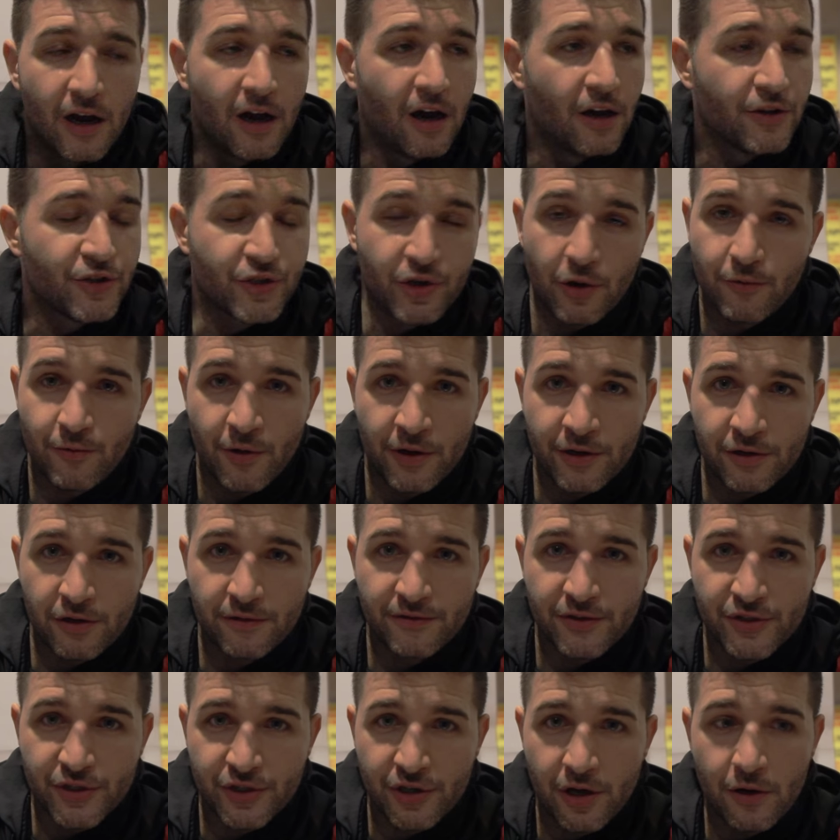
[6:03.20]
uh, showrunner
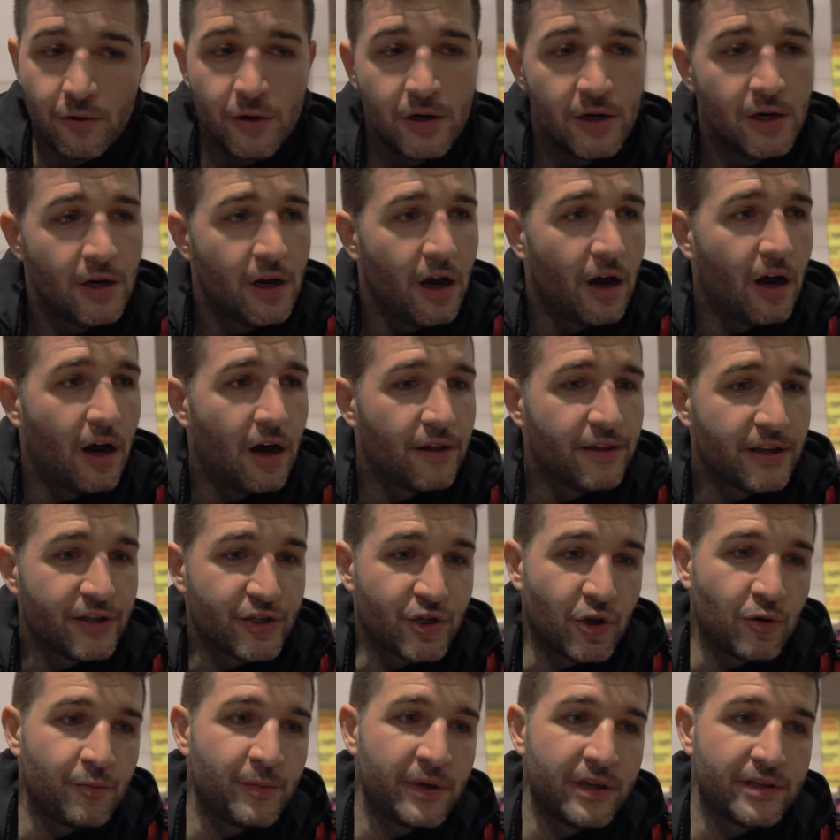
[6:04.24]
of the show. Uh, they
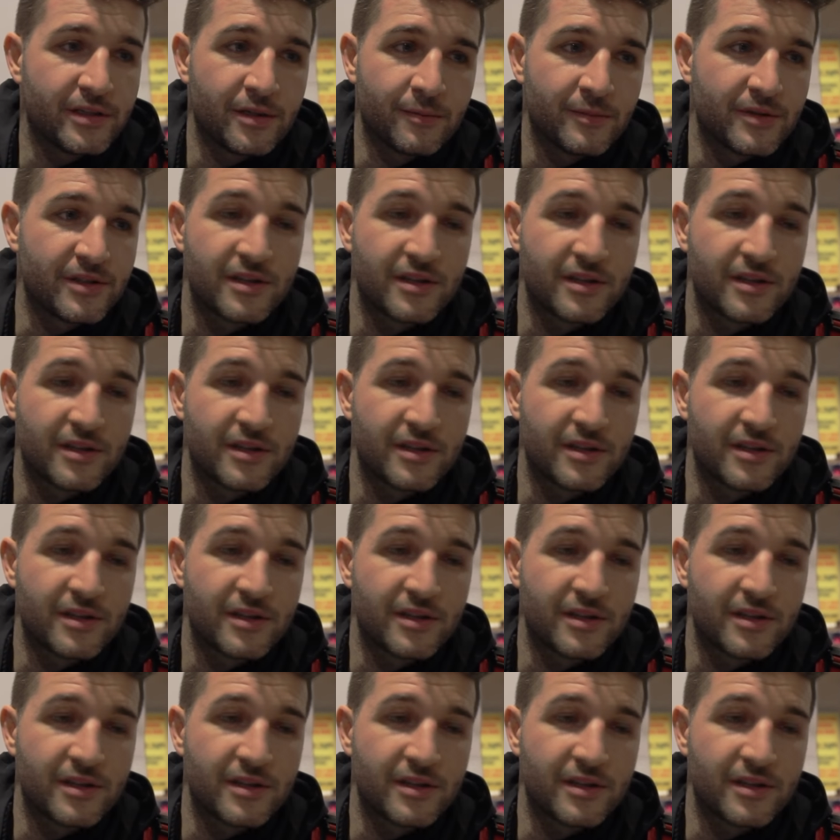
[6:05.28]
showed me some